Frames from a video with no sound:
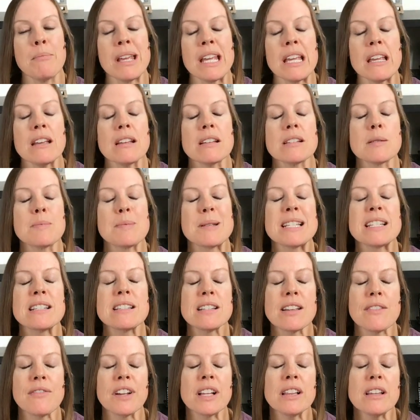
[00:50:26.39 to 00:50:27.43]
me
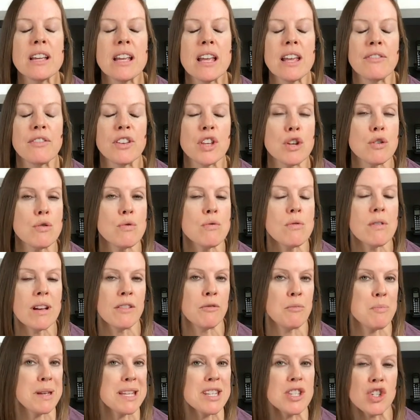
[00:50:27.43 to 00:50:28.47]
specifically if you
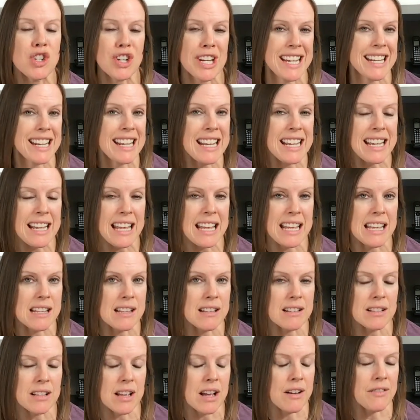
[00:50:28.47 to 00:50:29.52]
if binge eating
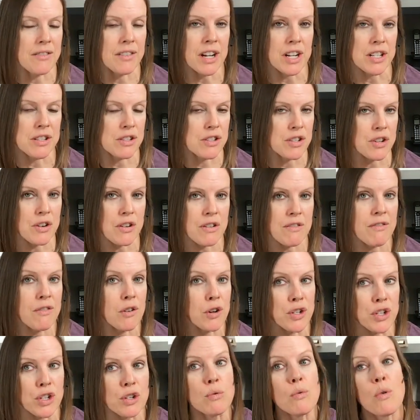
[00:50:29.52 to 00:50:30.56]
is of concern
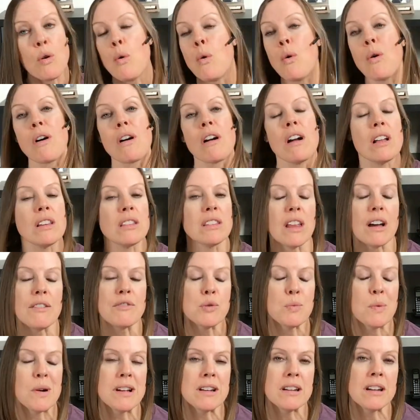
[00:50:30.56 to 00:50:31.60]
for you or a
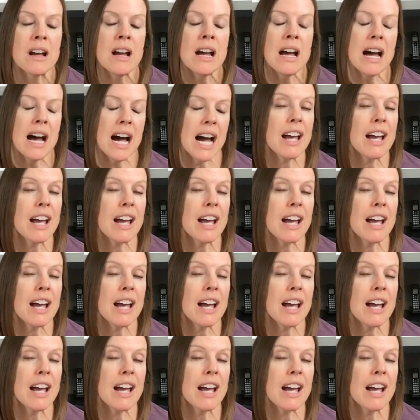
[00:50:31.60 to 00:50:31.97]
loved one.